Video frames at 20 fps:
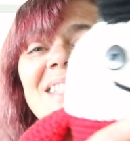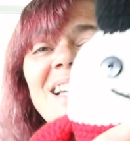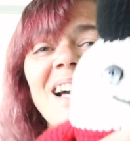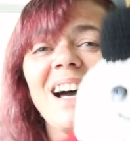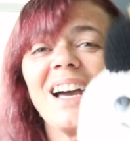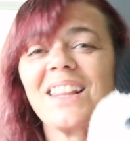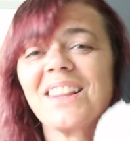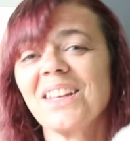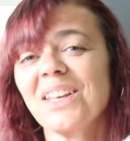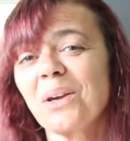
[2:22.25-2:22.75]

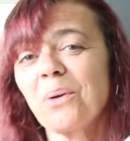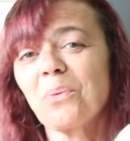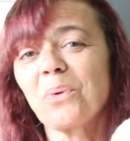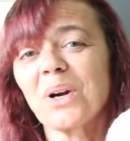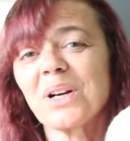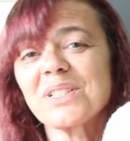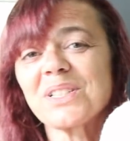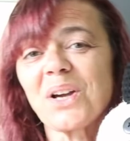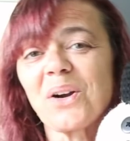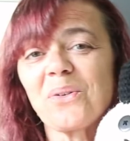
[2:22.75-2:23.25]
I think it
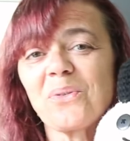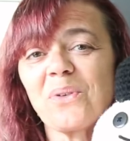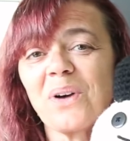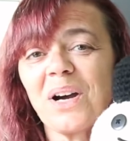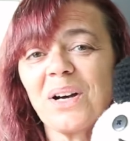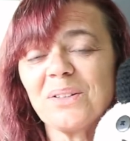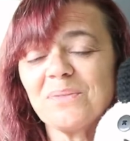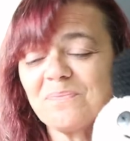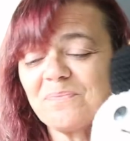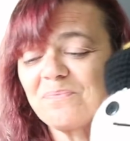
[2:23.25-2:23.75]
worked out
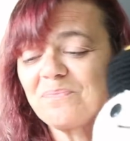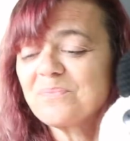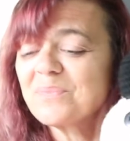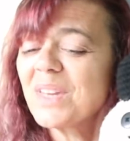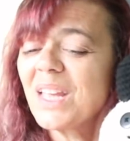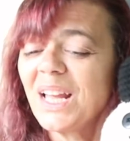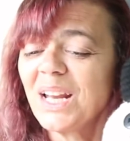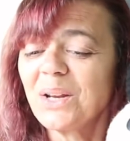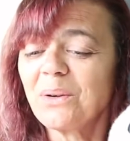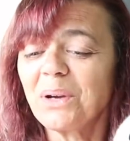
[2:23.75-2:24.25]
well.
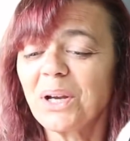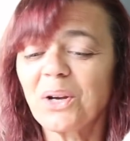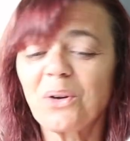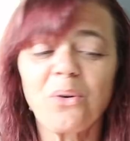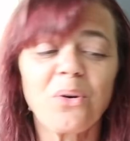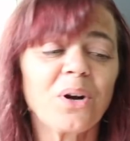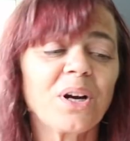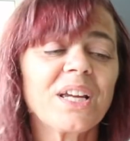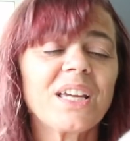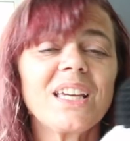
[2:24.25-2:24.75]
Anyway,
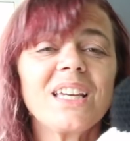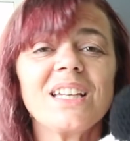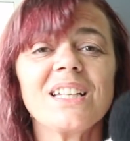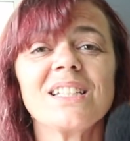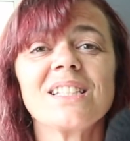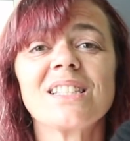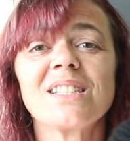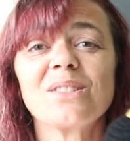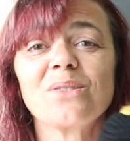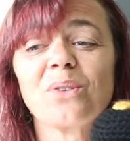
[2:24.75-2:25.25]
Corky
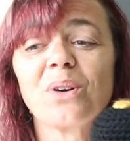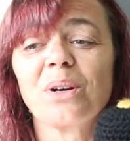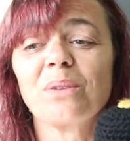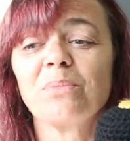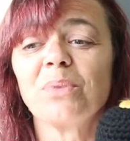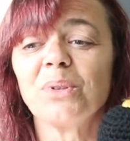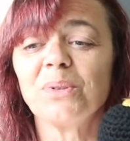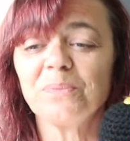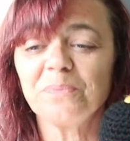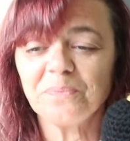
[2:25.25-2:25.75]
is
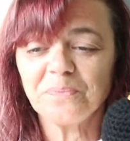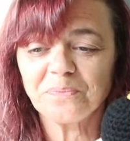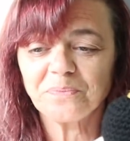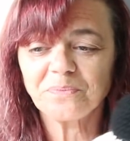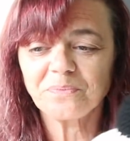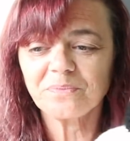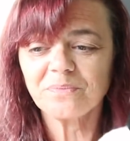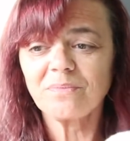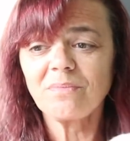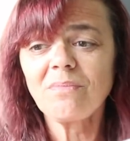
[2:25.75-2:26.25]
adorable.
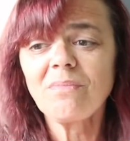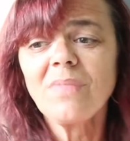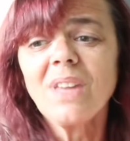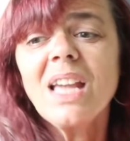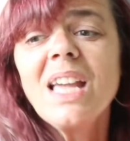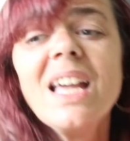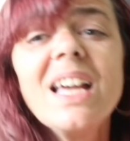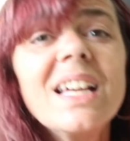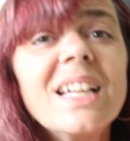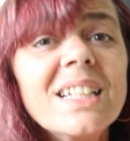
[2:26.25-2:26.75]

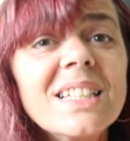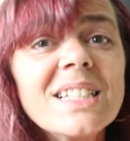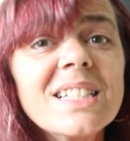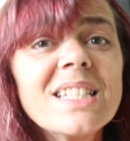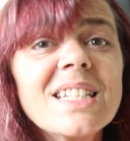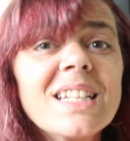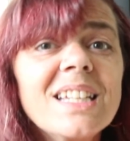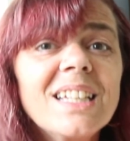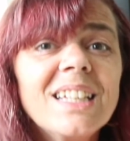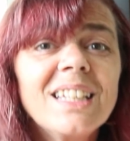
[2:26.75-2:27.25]

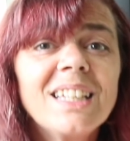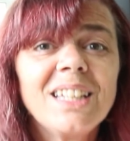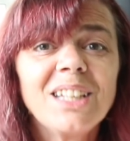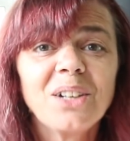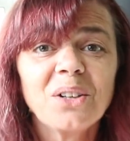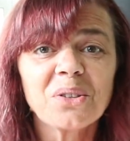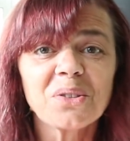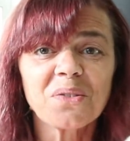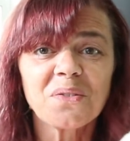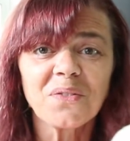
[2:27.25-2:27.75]
And he
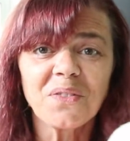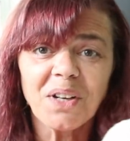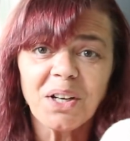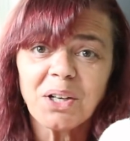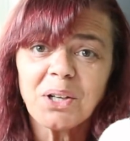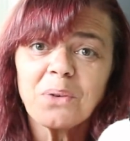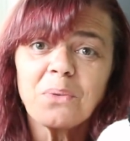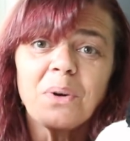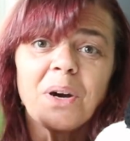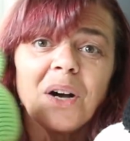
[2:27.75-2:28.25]
goes
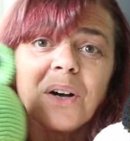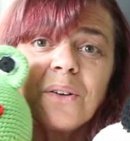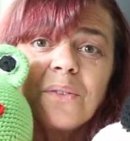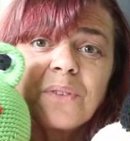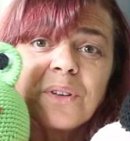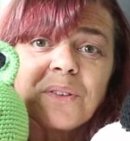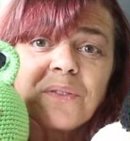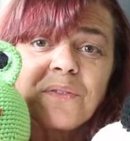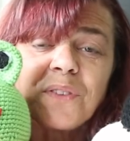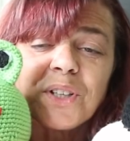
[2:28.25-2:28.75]
very well
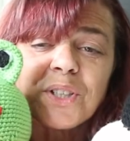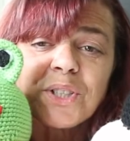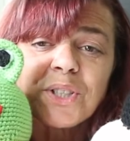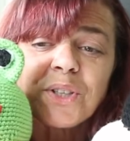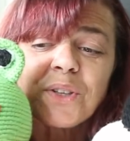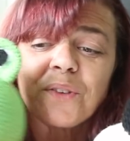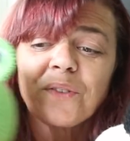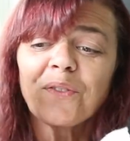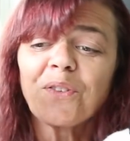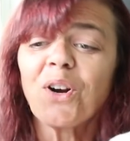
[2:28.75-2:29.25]
with
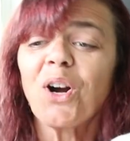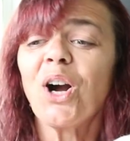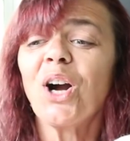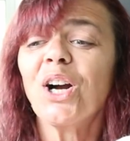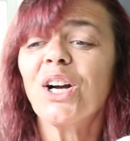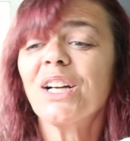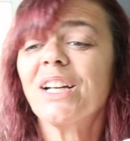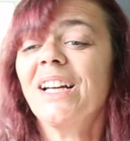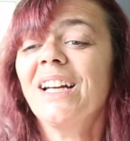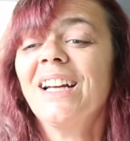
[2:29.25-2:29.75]
Fisher the
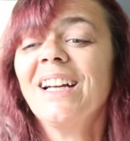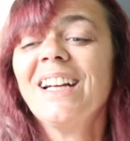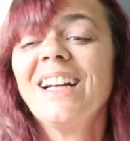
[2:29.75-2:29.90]
Frog.